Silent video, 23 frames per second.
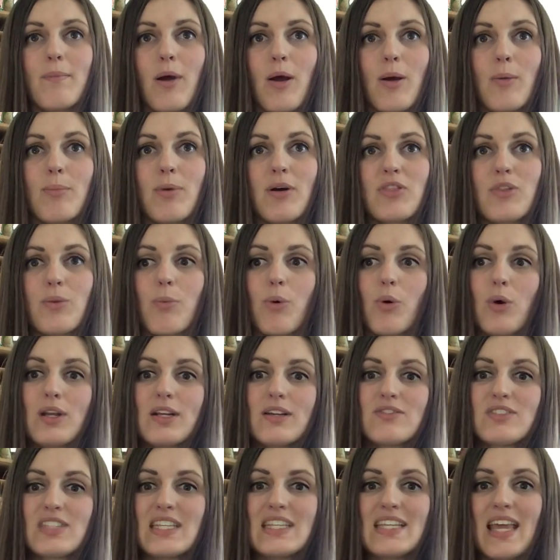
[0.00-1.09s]
But the point of
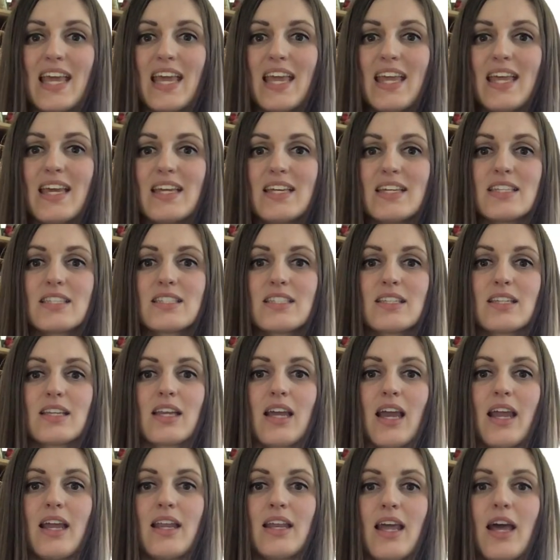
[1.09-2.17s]
today is to
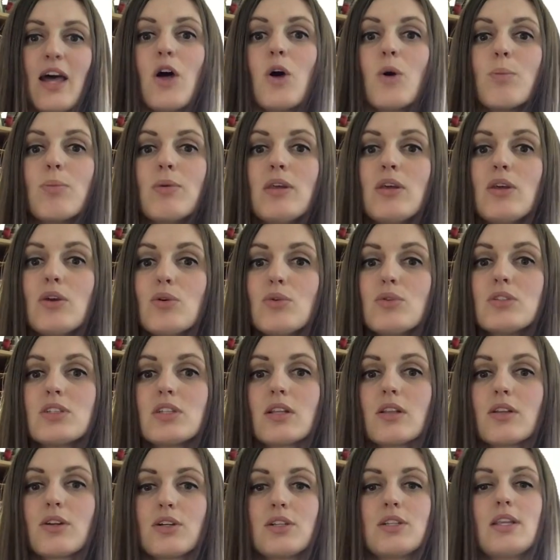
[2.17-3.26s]
kind of help you to
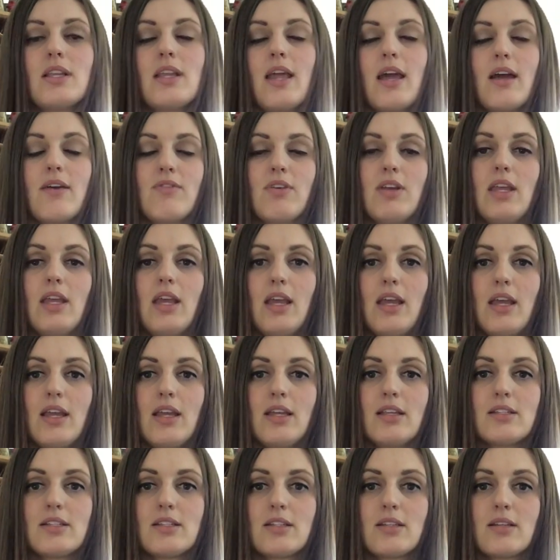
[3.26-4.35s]
learn and
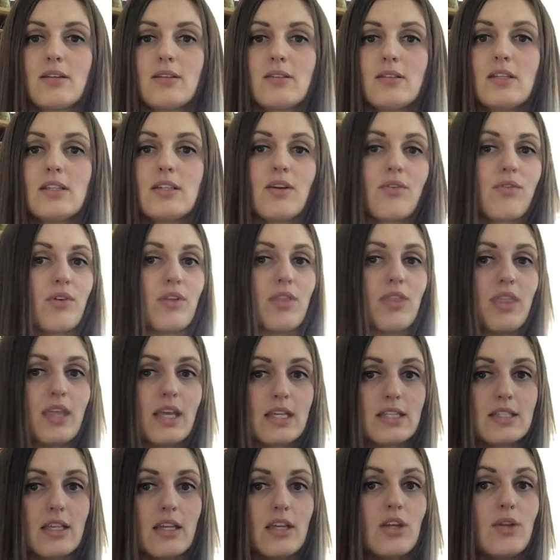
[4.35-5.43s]
navigate the different
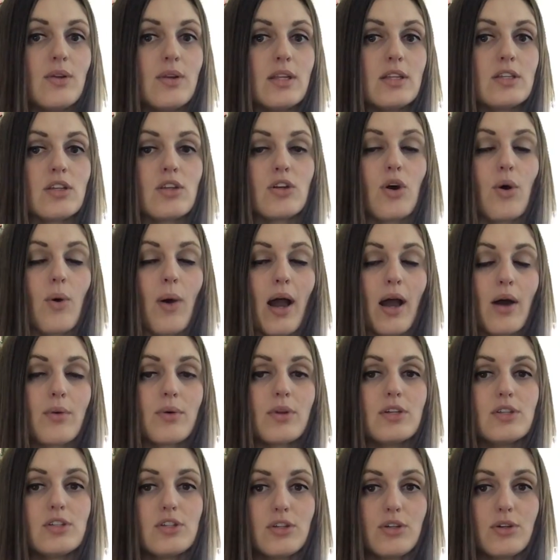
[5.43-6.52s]
things that you need to know how to
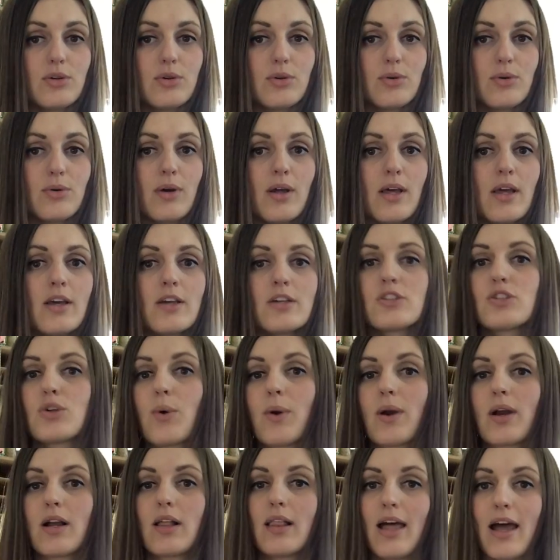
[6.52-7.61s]
do so
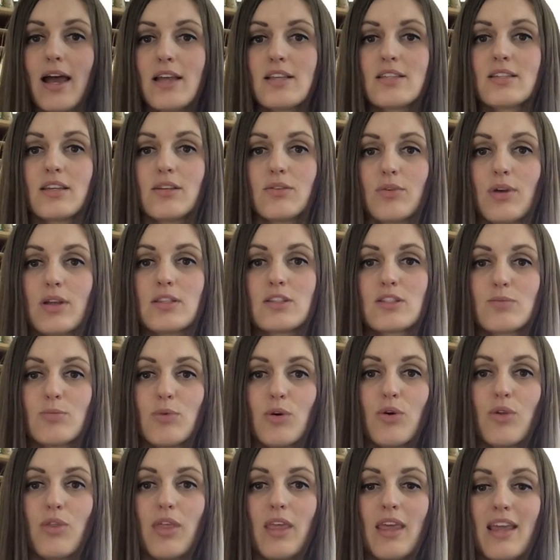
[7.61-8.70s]
our class can run
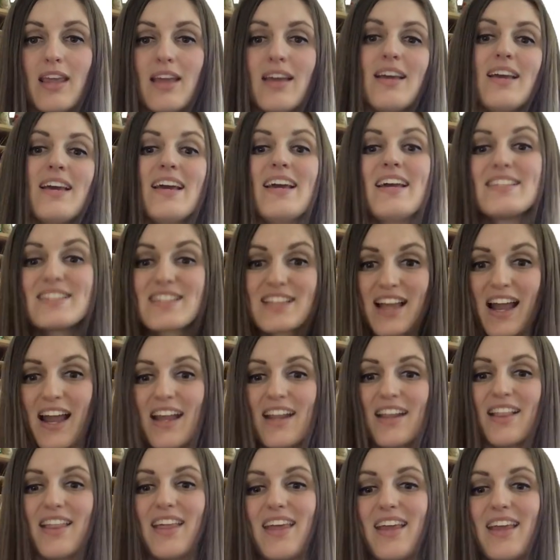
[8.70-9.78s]
smoothly. It's kind
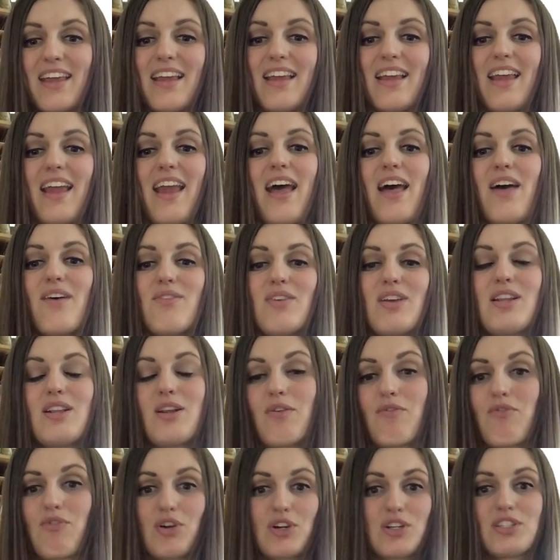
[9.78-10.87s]
of like having a
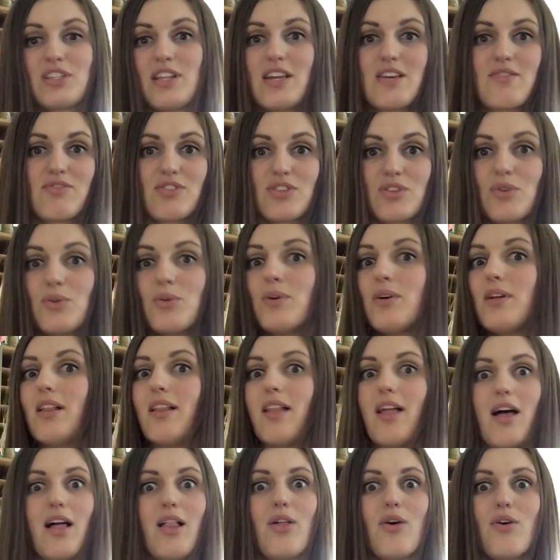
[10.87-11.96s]
first day of school
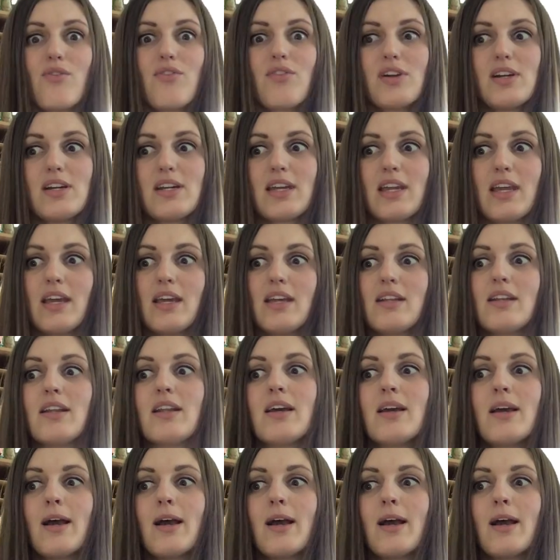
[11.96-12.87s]
all over again.